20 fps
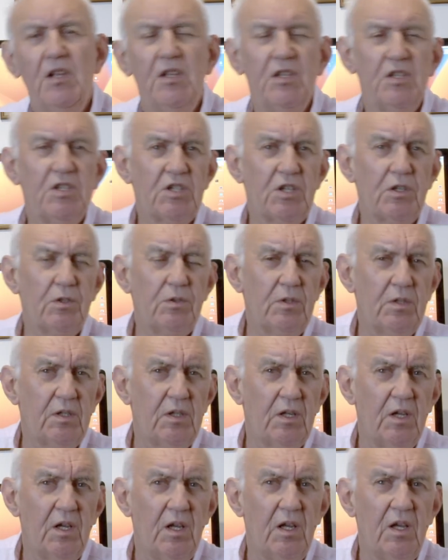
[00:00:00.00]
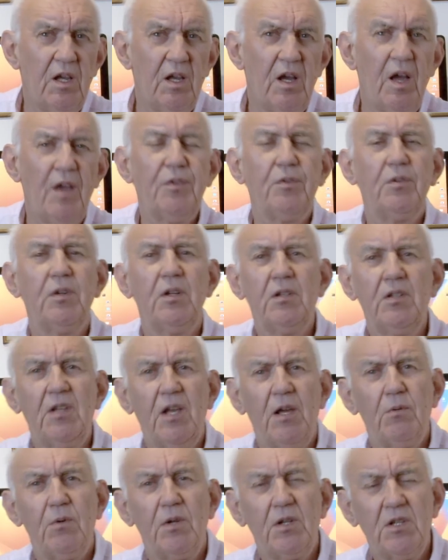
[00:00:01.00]
So I thought,
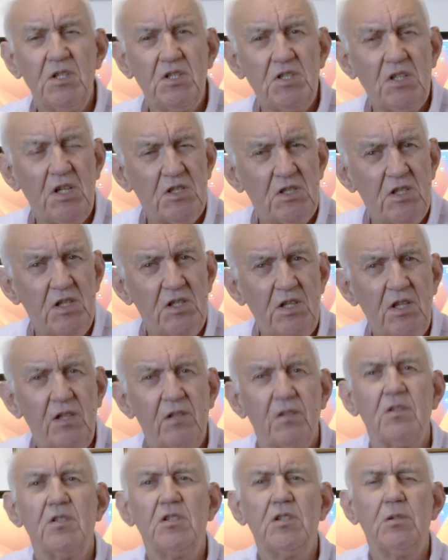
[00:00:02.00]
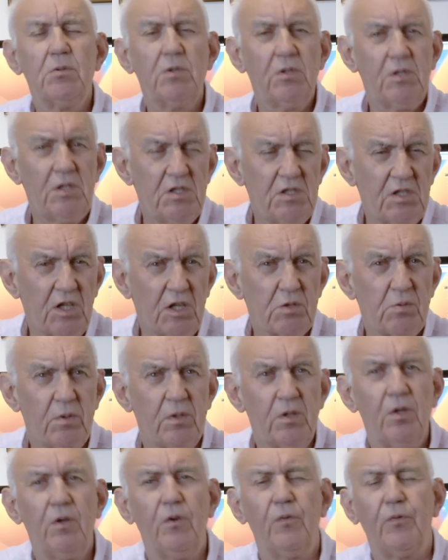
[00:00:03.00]
okay, well, I'm going to test this out. So I got in touch
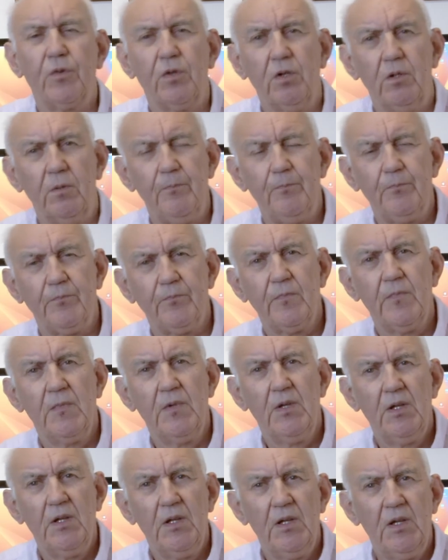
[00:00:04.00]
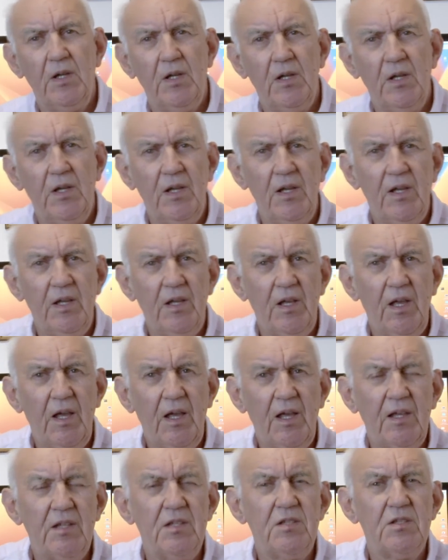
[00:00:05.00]
with Ofcom
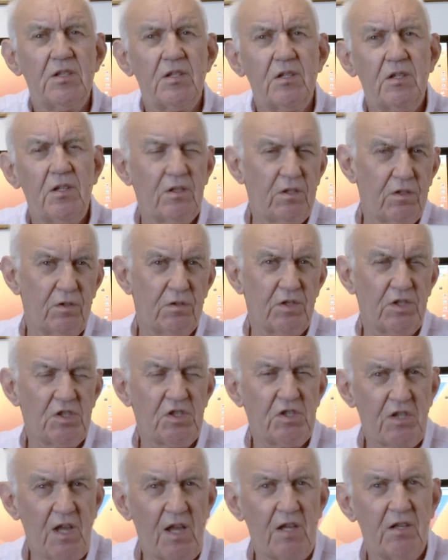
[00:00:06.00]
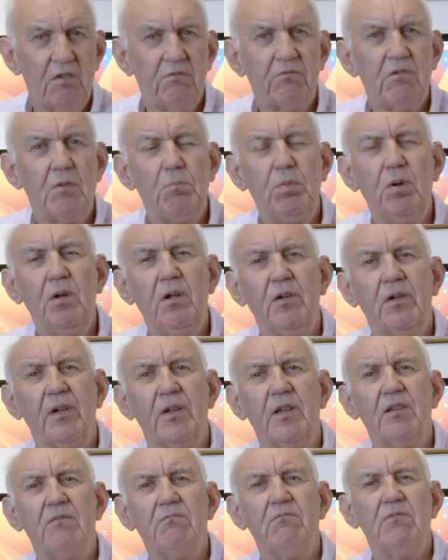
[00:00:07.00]
and I got a standard reply.
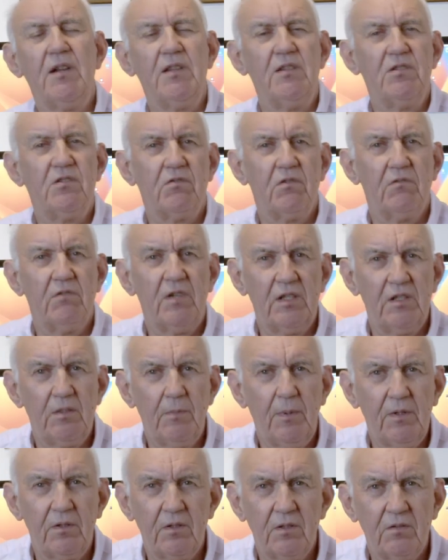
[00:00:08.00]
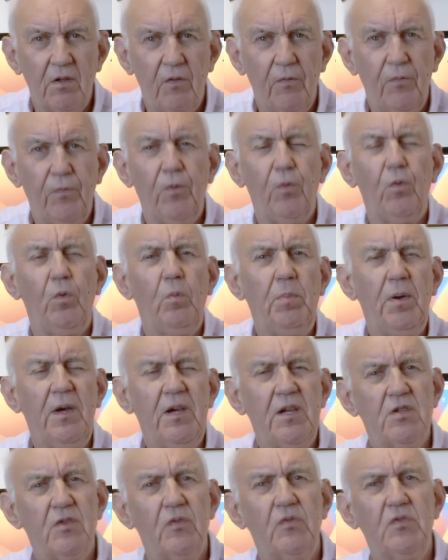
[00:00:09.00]
It ran to around about a full
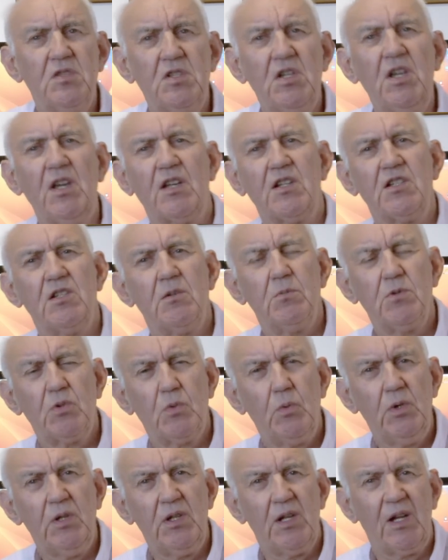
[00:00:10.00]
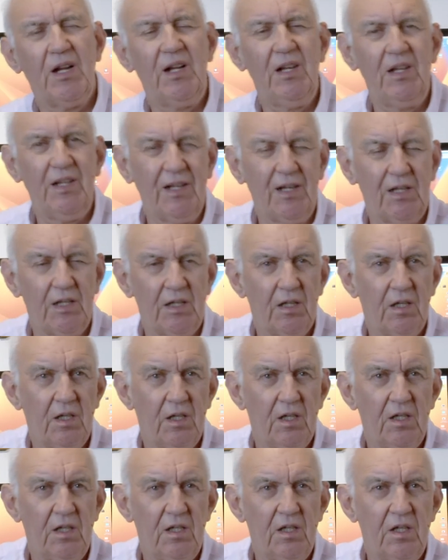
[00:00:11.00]
page of text. It was quite clearly
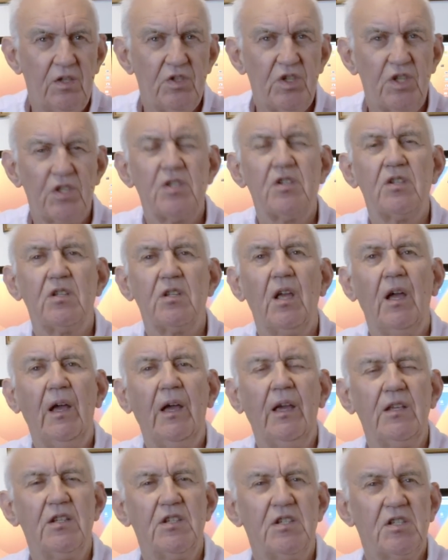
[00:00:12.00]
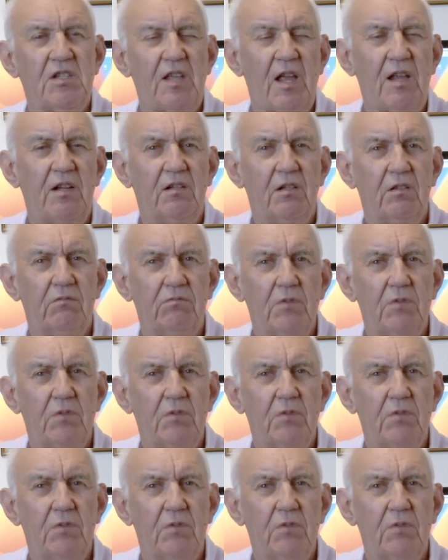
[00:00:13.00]
just a standard